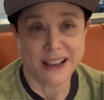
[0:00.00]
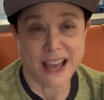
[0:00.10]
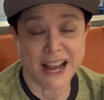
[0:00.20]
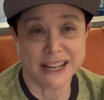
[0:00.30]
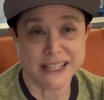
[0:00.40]

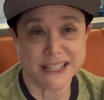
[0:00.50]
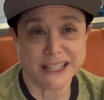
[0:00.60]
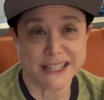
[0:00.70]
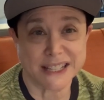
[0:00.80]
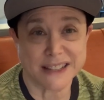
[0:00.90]
And
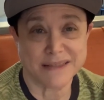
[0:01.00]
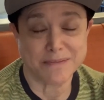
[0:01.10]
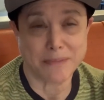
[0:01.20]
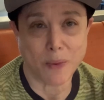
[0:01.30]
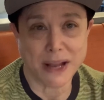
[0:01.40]
it's
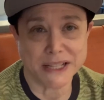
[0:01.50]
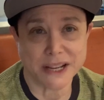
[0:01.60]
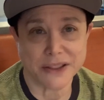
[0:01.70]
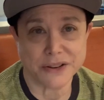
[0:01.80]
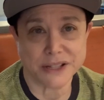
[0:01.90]
Wednesday,
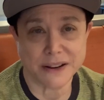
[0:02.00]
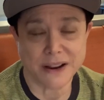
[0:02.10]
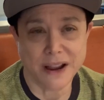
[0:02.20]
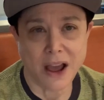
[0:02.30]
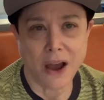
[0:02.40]
Thursday.
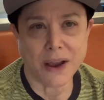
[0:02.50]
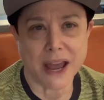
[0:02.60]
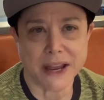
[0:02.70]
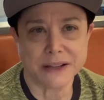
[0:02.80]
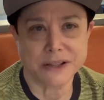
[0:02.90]

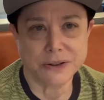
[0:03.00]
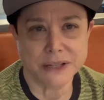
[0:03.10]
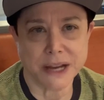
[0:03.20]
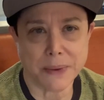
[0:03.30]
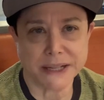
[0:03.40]
Okay,
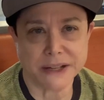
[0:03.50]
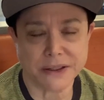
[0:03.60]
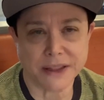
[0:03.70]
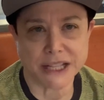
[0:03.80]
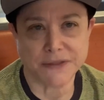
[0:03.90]
Tuesday, Wednesday.
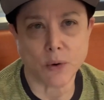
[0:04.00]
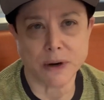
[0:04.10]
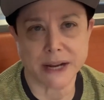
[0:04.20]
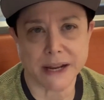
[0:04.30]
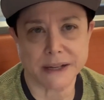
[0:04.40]
That's four
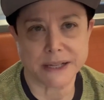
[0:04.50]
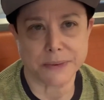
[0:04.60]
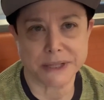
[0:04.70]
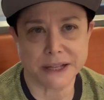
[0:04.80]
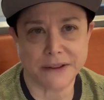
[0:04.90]
days it
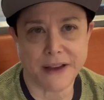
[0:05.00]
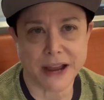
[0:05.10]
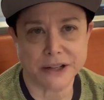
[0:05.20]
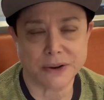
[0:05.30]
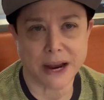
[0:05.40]
was in the
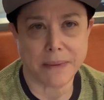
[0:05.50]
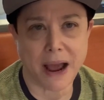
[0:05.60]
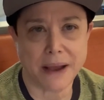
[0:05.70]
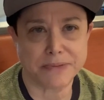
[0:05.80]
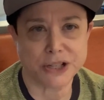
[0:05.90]
factory. I'm,
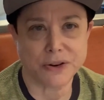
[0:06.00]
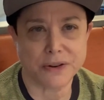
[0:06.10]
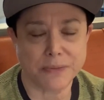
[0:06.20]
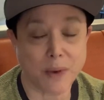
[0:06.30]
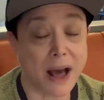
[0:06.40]
I'm sure,
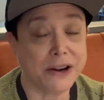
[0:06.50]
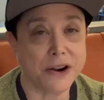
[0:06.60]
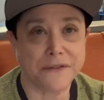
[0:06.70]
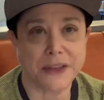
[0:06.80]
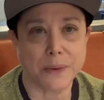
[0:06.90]
well, I don't know
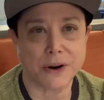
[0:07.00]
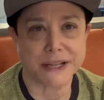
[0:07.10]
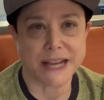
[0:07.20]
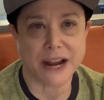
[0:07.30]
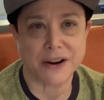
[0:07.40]
if they work
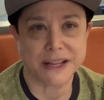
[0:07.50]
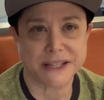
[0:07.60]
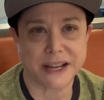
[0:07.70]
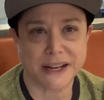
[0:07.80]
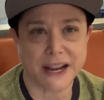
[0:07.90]
Saturday and
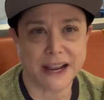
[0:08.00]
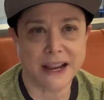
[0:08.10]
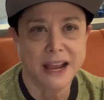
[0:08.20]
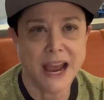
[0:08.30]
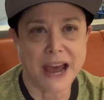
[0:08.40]
Sunday
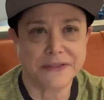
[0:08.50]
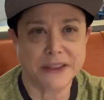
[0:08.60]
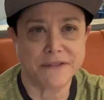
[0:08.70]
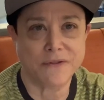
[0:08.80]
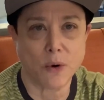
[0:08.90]
at
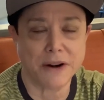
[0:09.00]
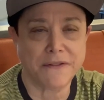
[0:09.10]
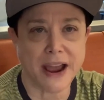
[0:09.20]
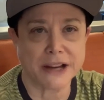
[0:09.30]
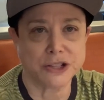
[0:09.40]
the Ford
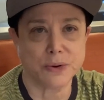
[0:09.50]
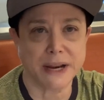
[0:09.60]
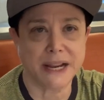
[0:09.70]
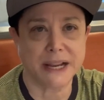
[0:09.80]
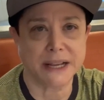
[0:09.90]

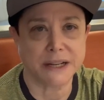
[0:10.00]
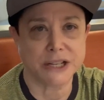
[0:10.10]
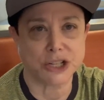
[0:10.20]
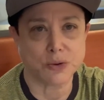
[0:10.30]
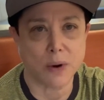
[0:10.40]
factory
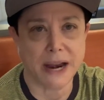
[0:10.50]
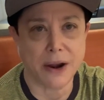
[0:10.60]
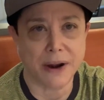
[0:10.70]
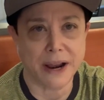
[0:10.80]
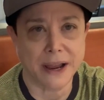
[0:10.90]
in Detroit
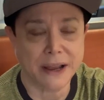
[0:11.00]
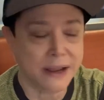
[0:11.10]
area.